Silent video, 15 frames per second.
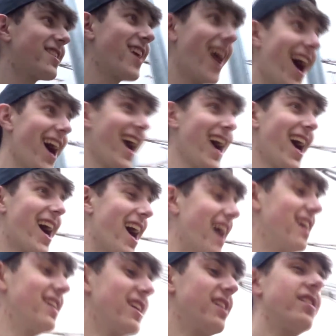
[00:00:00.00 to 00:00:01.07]
Haha.
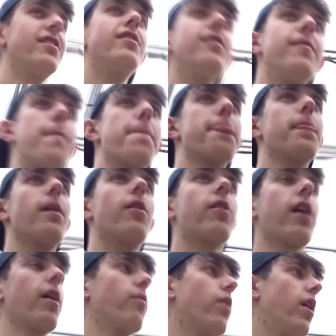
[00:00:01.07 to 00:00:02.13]

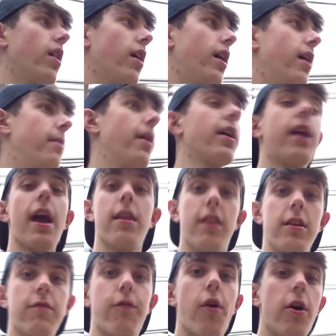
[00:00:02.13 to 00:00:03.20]
okay, well, um, again,
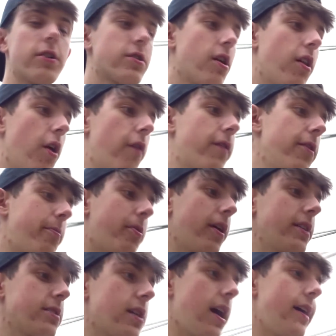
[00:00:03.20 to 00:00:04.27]
this vlog's all over the
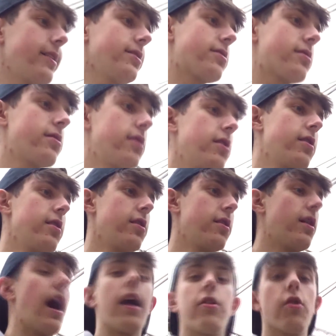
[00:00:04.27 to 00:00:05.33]
place, guys.
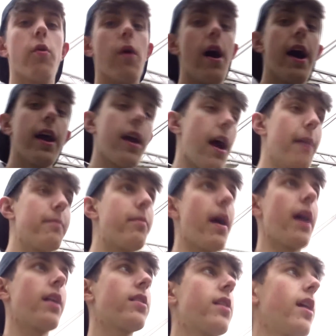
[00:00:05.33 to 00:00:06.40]
I don't know why I'm
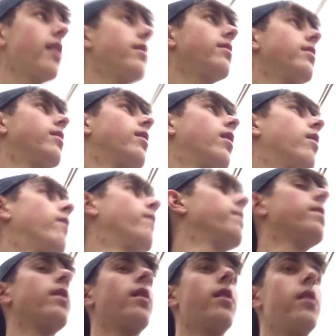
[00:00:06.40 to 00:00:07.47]
bad at that.
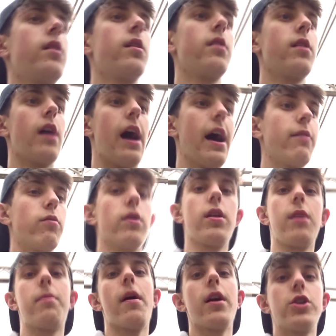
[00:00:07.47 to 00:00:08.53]
I really
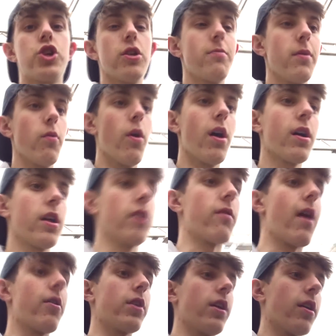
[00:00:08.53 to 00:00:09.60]
probably shouldn't be walking
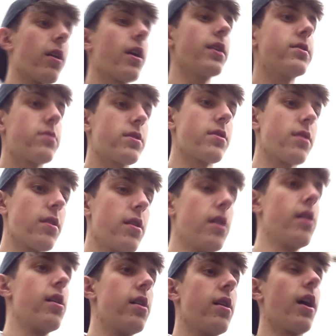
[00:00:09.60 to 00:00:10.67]
around here because,
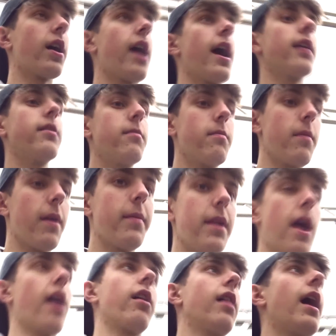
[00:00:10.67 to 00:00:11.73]
again, maybe
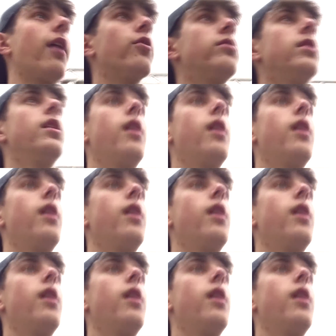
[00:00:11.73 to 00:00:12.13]
not allowed.